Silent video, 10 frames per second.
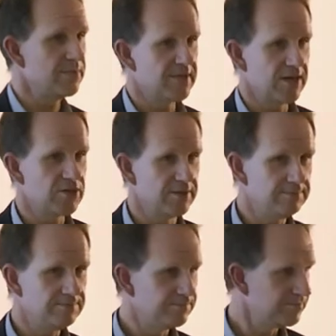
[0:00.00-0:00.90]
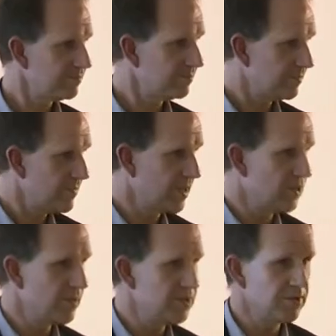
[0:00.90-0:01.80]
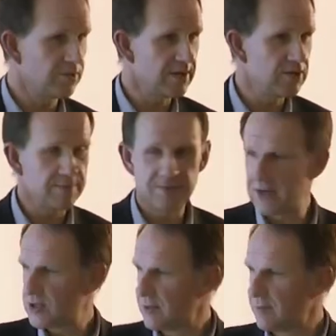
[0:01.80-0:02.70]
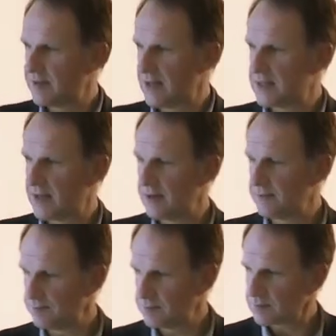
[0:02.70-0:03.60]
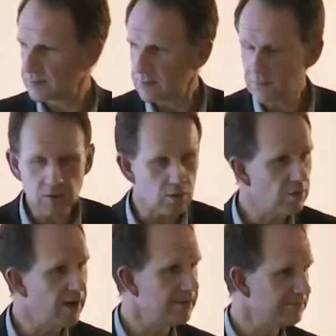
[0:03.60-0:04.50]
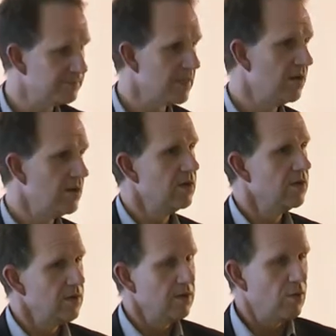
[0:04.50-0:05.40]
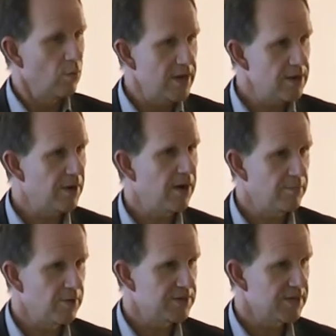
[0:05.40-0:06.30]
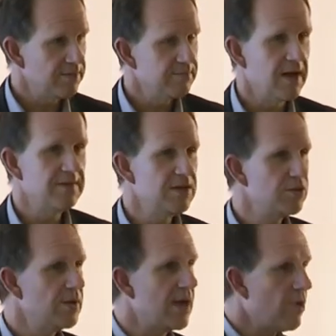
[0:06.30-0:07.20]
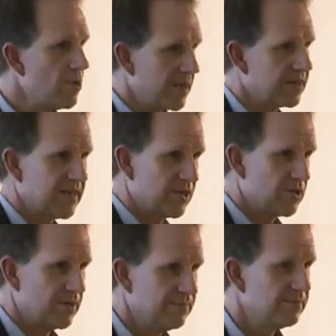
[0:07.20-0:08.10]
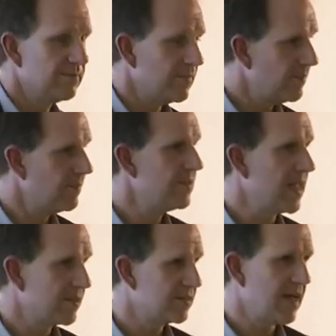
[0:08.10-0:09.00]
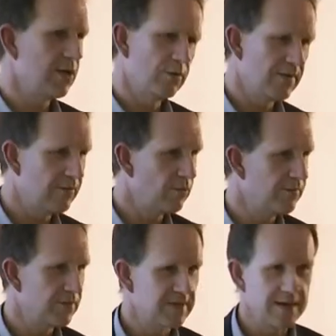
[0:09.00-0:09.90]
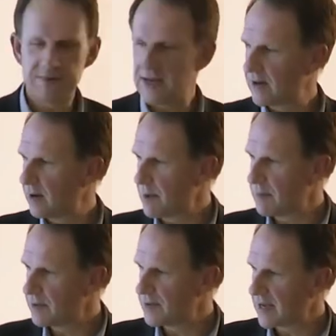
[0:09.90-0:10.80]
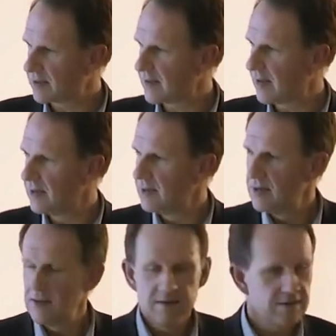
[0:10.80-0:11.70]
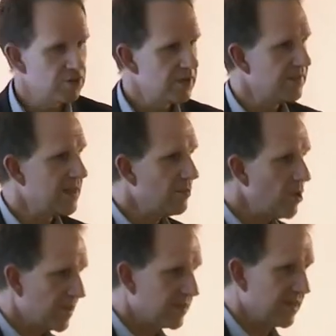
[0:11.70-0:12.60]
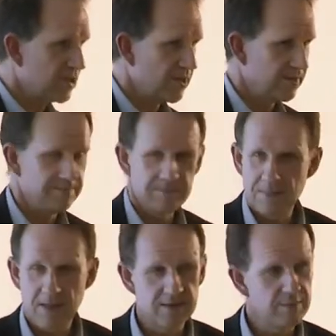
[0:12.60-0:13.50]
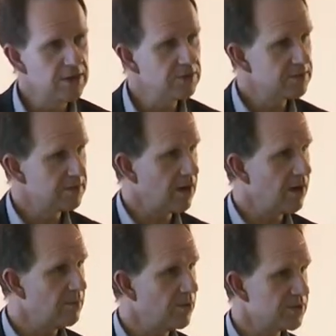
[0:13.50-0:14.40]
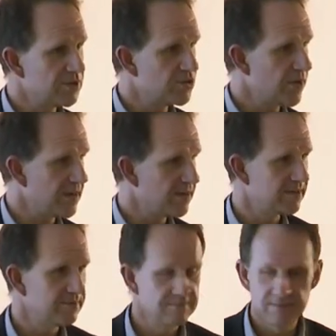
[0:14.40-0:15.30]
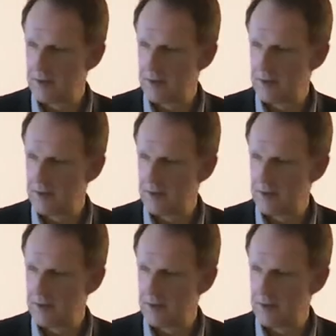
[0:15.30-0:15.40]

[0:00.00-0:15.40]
gym session. So she went on a green gym session, and we said to her, right, wear your heart monitor and then do an aerobic session the next day, or the same day, I can't remember, it was the next day. So she did the aerobic session, and then we looked at the heart monitor trace,